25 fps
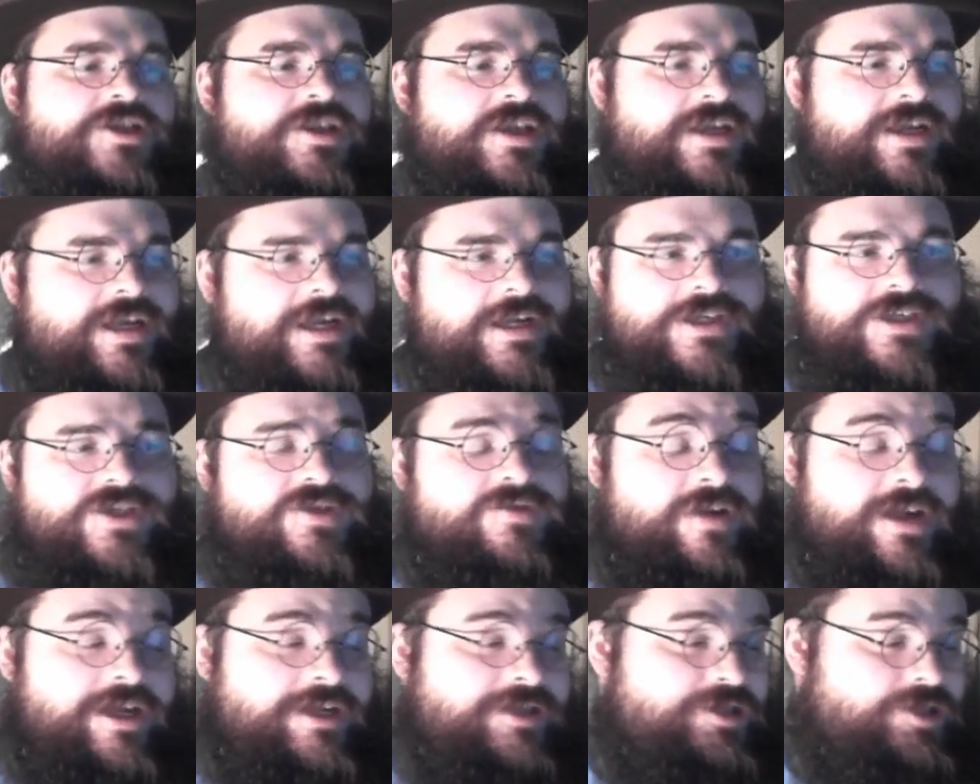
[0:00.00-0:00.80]
that had a
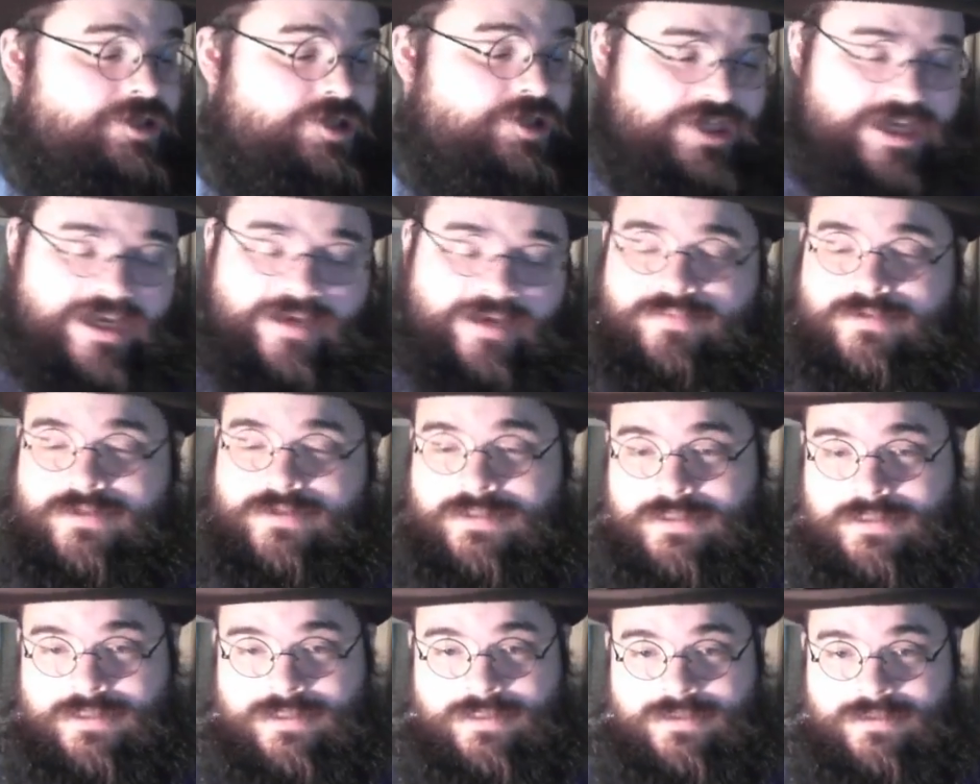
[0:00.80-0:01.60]
strange shape.
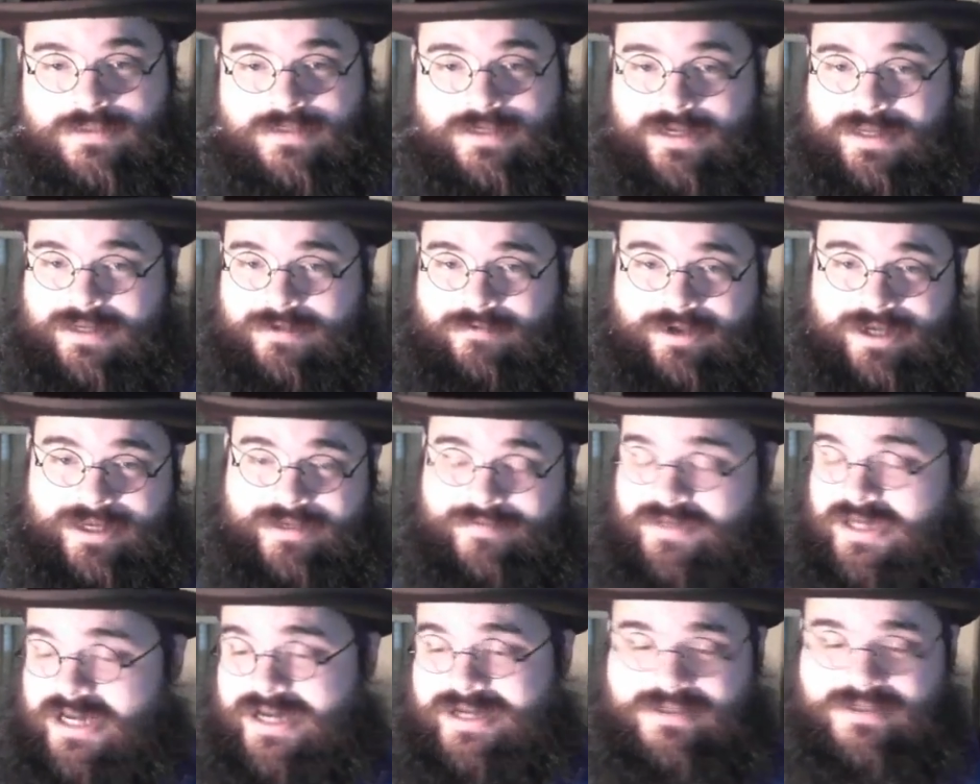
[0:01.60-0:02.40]

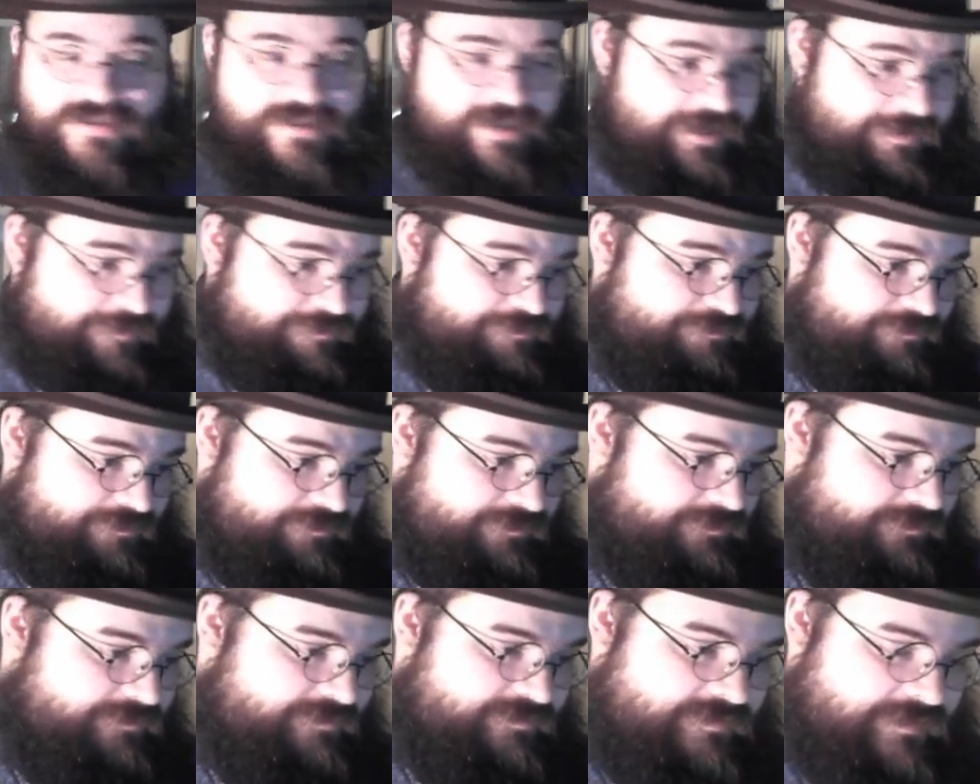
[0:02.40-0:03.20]
Anyway, yes, I,
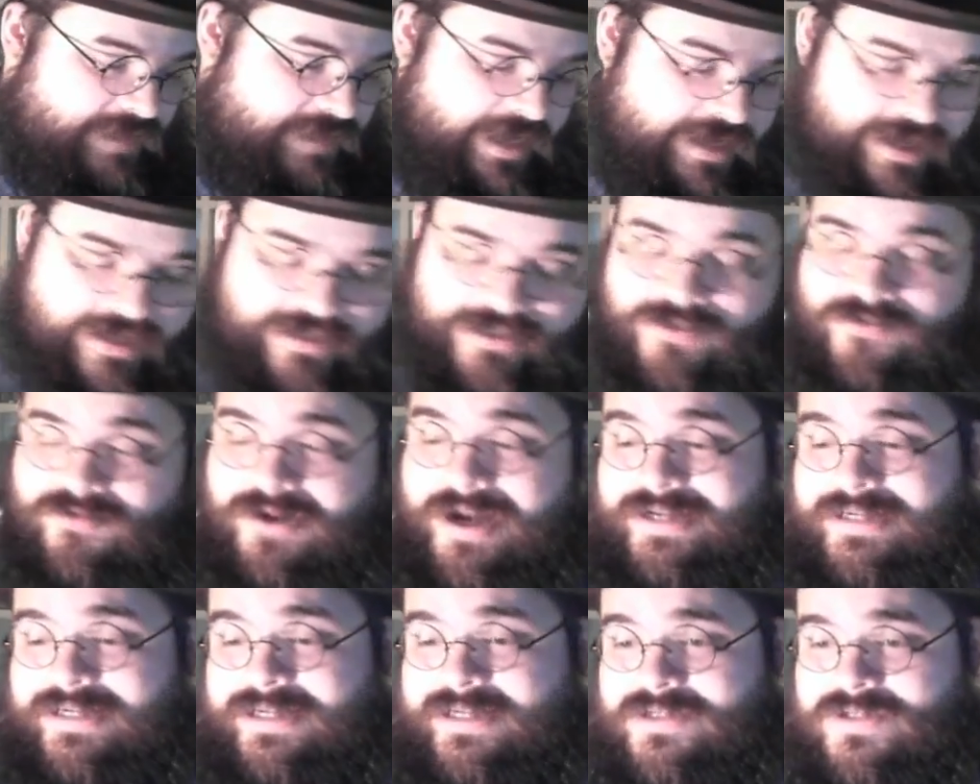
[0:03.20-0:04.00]
I got
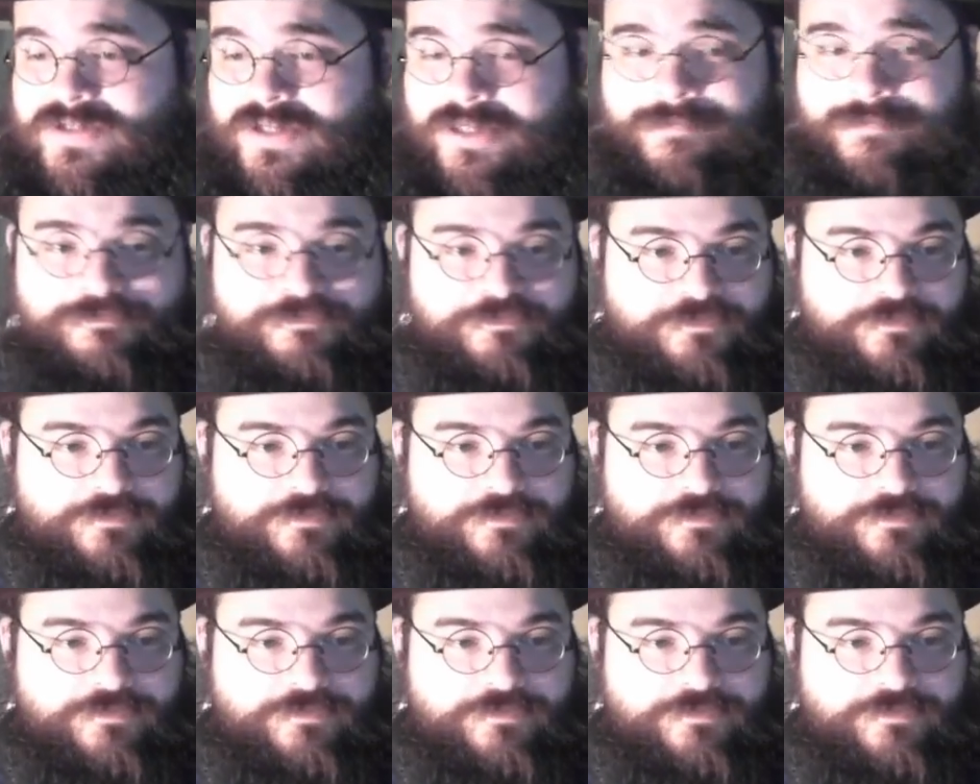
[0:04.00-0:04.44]
distracted easily.